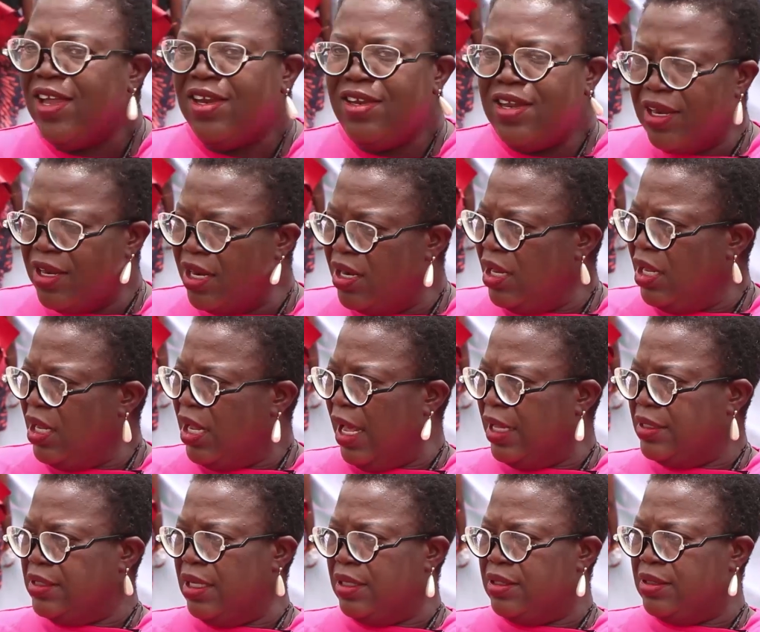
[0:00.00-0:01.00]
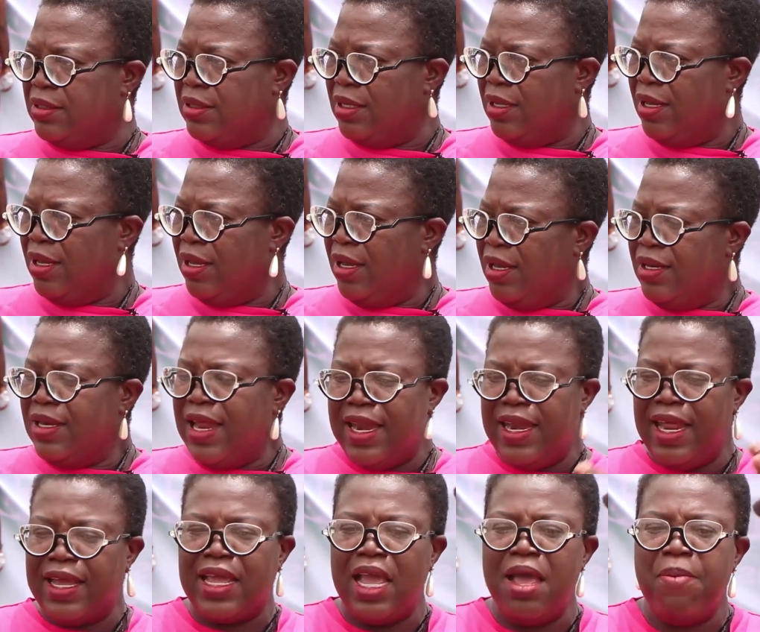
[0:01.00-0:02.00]
They didn't get it.
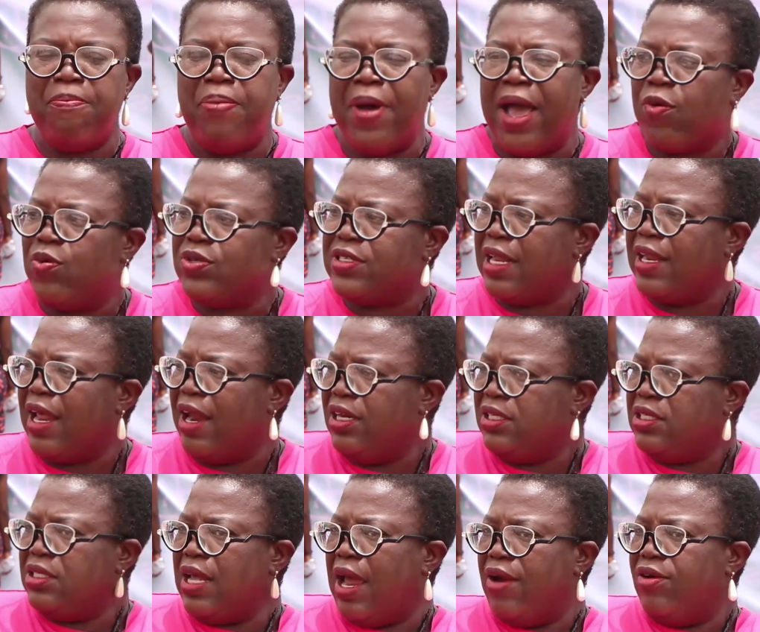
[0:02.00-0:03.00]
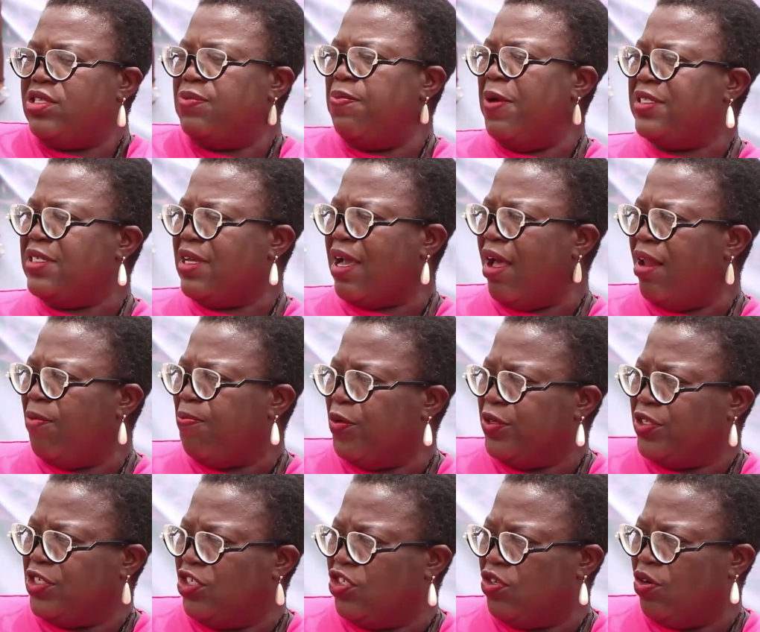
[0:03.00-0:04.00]
Then they came back with an arithmetical
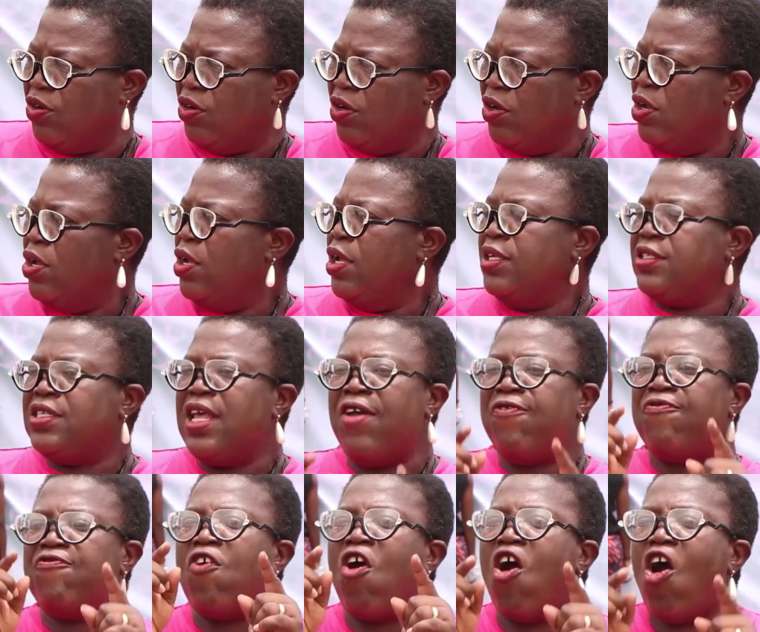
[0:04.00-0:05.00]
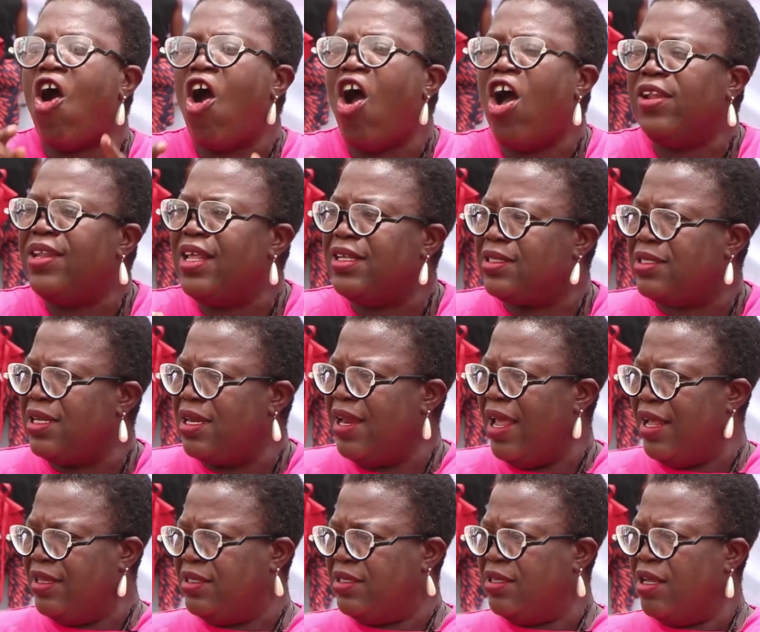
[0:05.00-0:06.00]
position. Say for all the
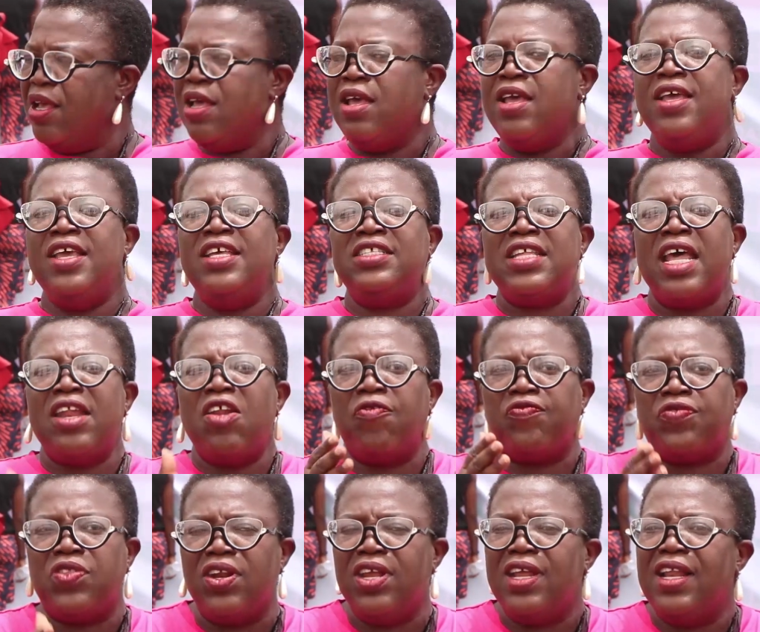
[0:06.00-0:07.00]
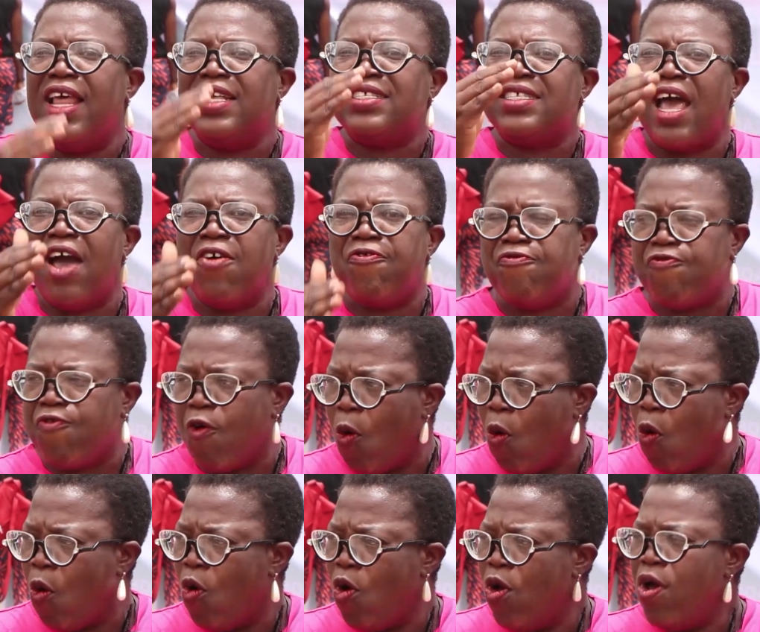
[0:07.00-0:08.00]
Senate, instead of 3, let's have 4.
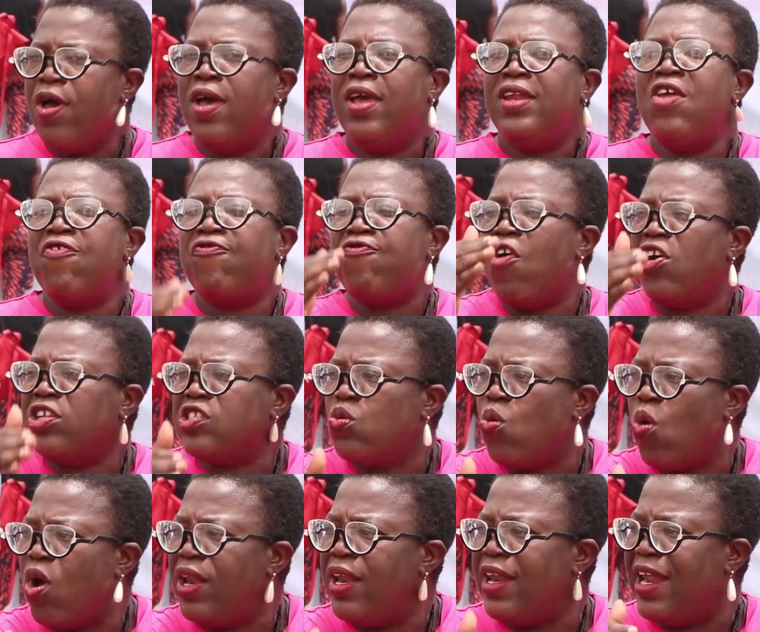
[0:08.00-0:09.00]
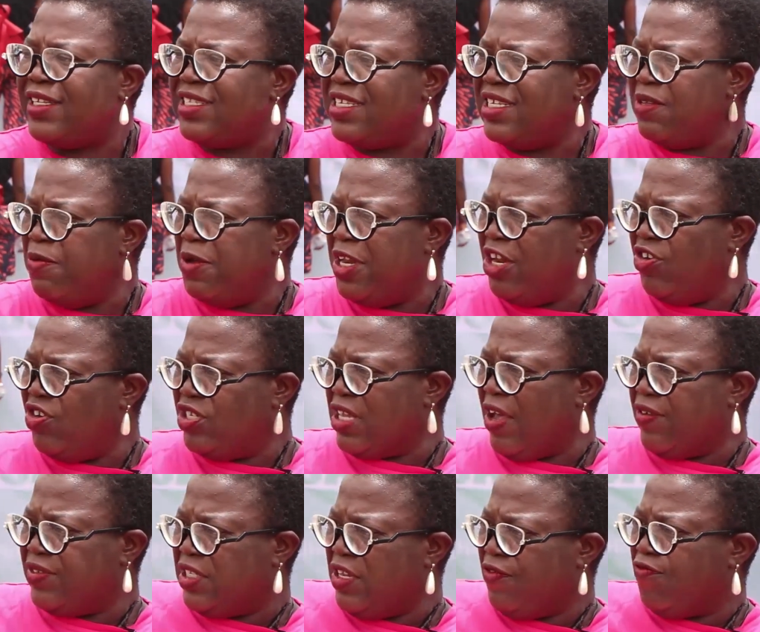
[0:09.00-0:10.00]
The 4th one, let it be the
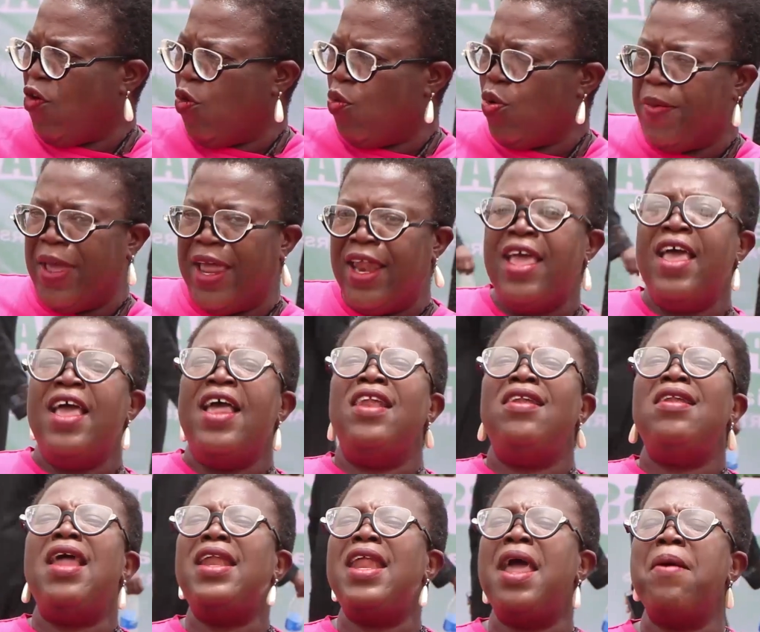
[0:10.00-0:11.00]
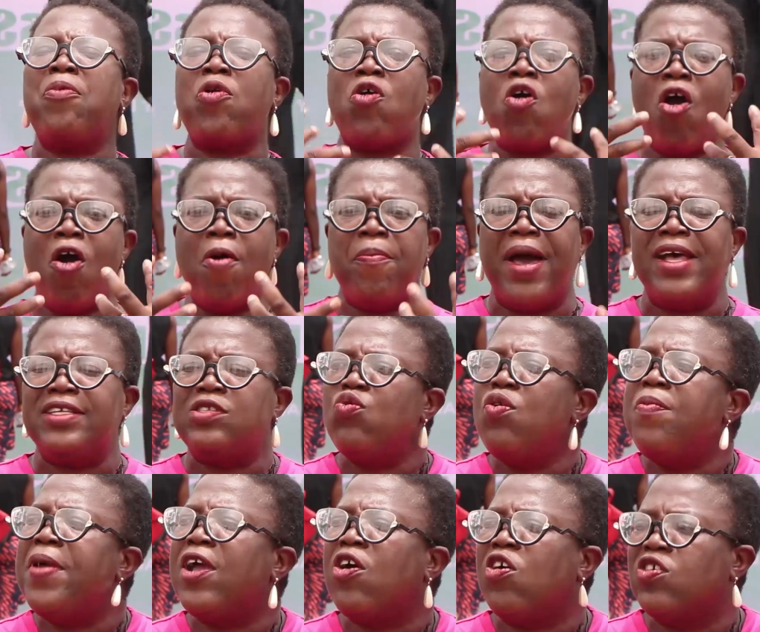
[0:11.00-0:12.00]
reserved seat for women. Let them come as
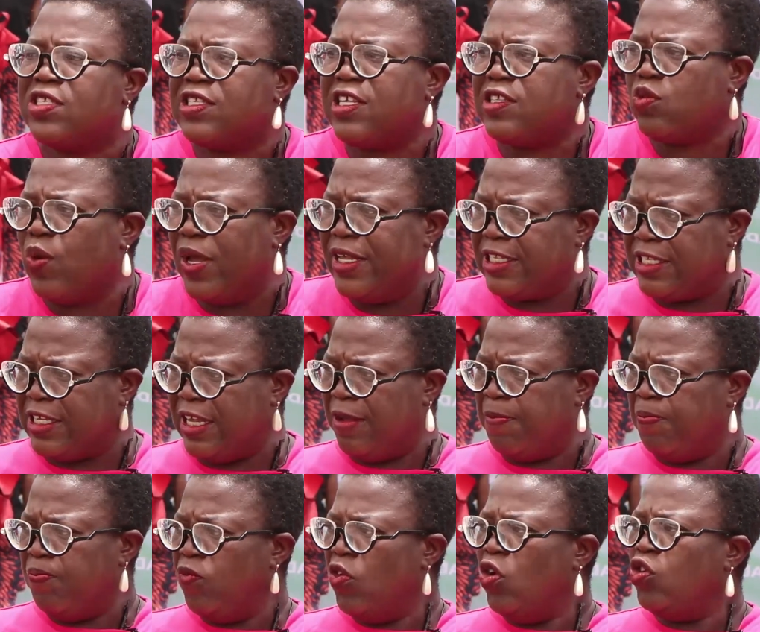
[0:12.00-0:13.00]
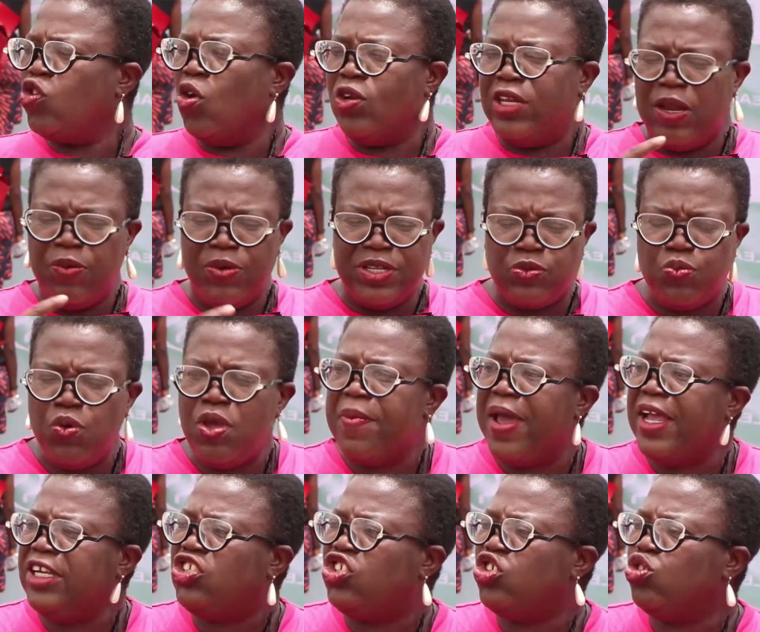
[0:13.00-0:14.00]
women constituency to deal with
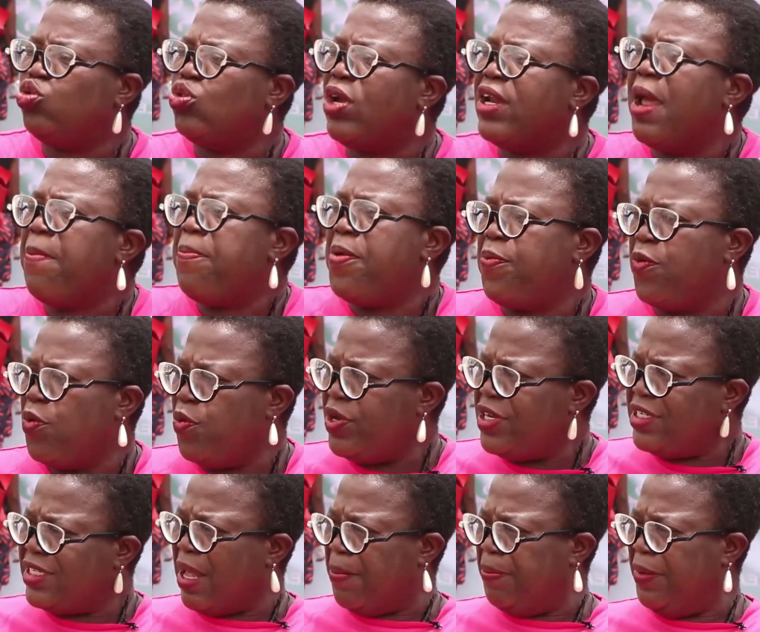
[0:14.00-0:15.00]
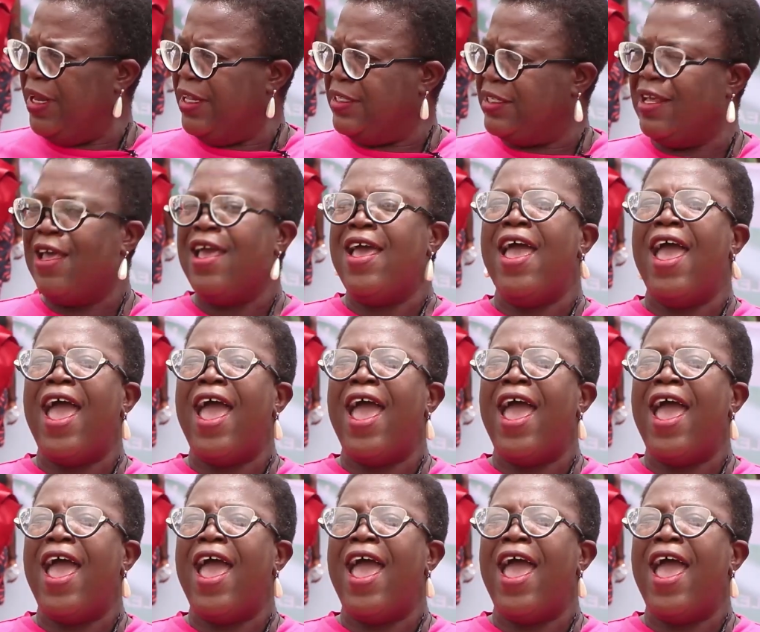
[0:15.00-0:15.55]
women, children, and people with disability.